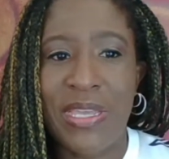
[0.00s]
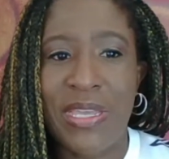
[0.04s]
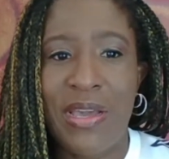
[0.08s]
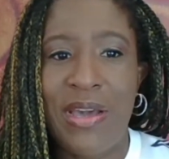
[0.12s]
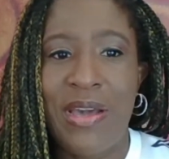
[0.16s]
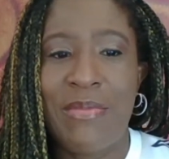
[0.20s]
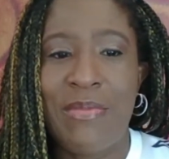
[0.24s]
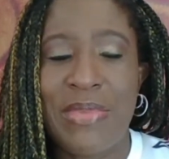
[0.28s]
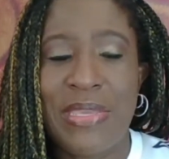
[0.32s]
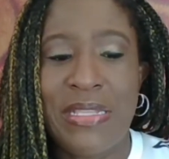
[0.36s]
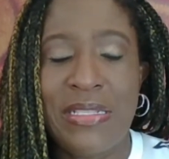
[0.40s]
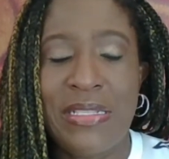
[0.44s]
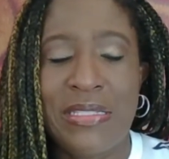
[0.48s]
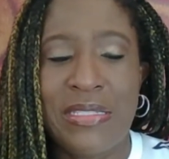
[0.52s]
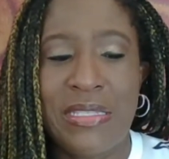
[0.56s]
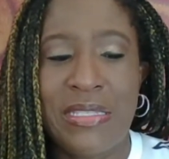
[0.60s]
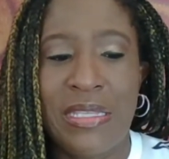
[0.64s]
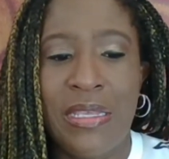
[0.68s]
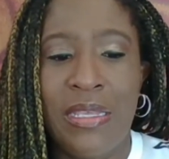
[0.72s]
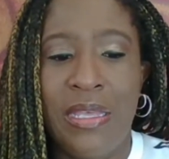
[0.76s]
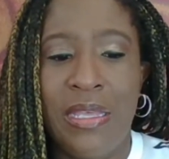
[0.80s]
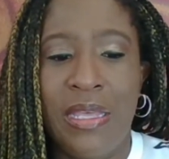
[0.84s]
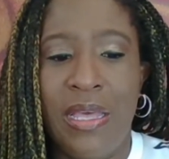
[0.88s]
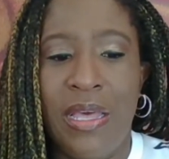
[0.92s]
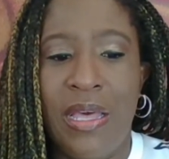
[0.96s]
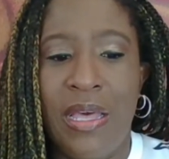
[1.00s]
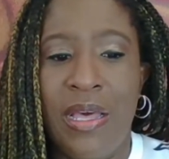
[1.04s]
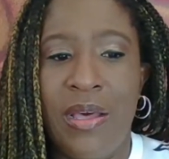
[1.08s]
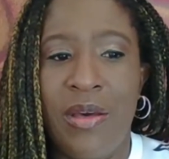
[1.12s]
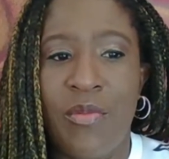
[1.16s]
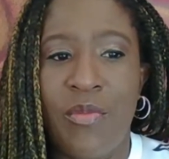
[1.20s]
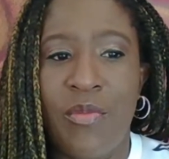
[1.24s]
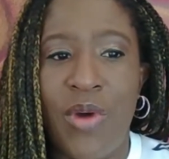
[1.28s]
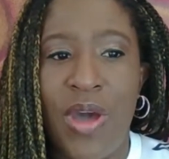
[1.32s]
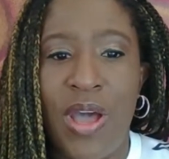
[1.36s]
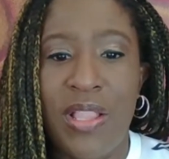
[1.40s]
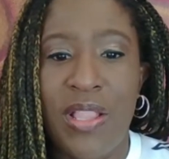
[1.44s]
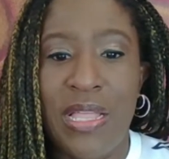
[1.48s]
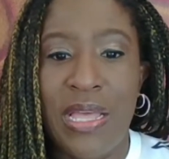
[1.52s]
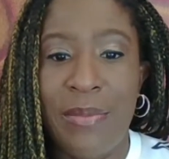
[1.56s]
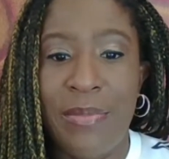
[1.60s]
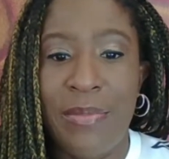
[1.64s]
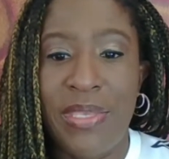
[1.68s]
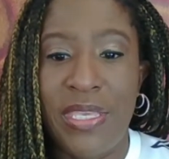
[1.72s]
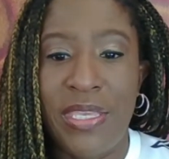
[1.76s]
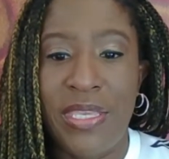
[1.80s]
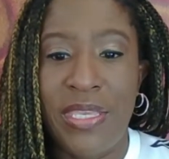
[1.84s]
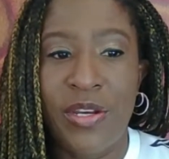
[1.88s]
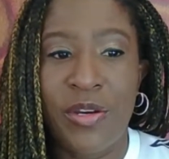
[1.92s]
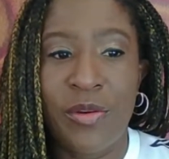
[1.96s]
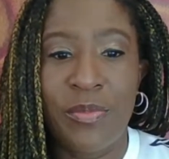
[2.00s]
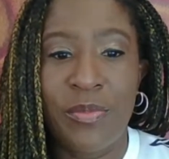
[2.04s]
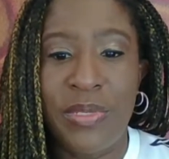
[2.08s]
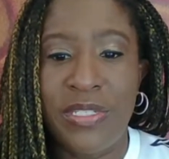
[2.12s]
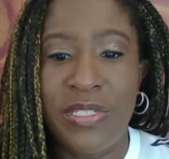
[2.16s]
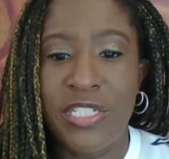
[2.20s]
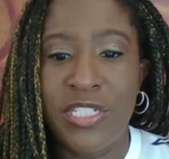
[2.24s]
comments while I'm here,